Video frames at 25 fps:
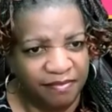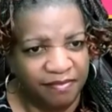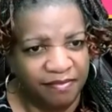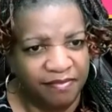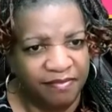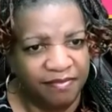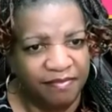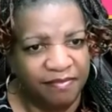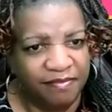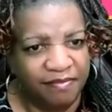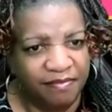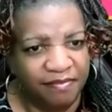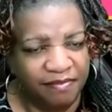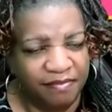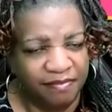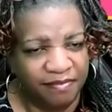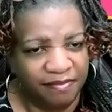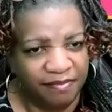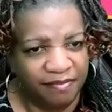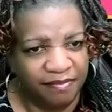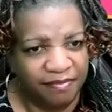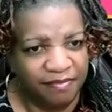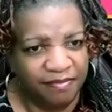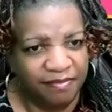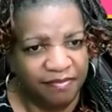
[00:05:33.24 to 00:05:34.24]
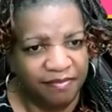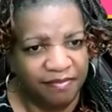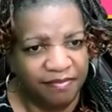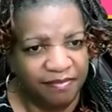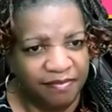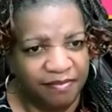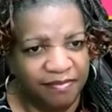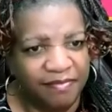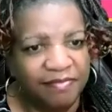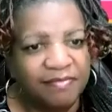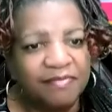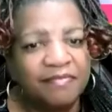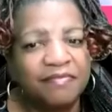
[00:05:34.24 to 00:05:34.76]

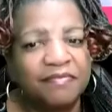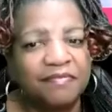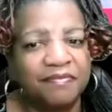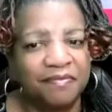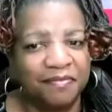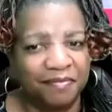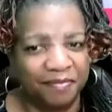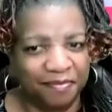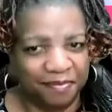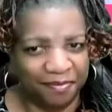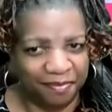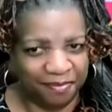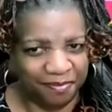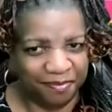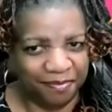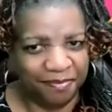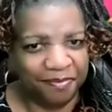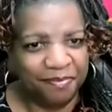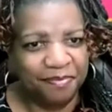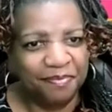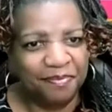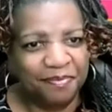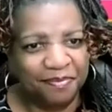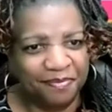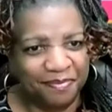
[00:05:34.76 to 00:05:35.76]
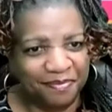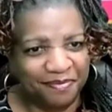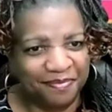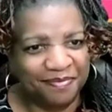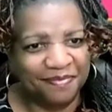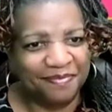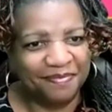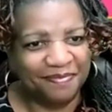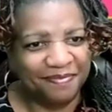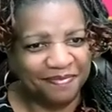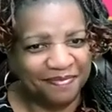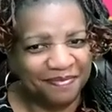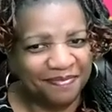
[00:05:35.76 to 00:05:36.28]

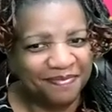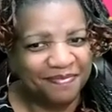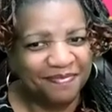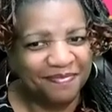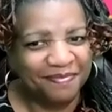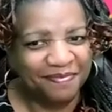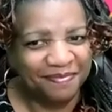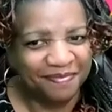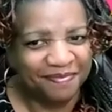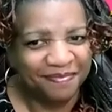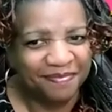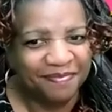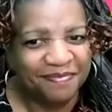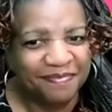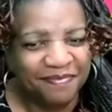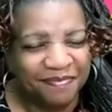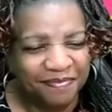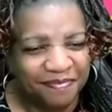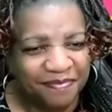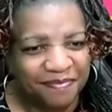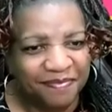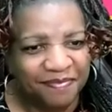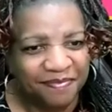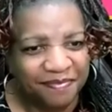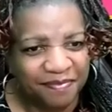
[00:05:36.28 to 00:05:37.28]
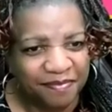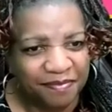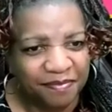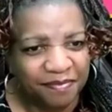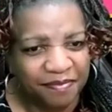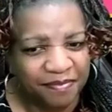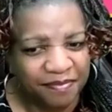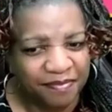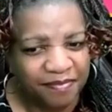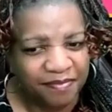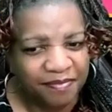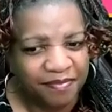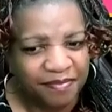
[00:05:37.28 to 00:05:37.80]

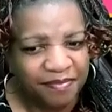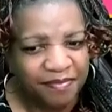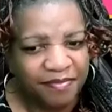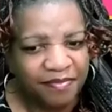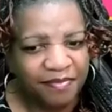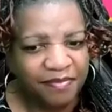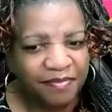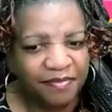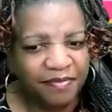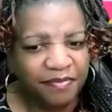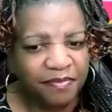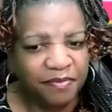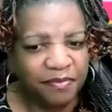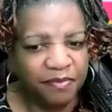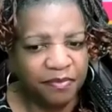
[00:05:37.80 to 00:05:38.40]
(silent)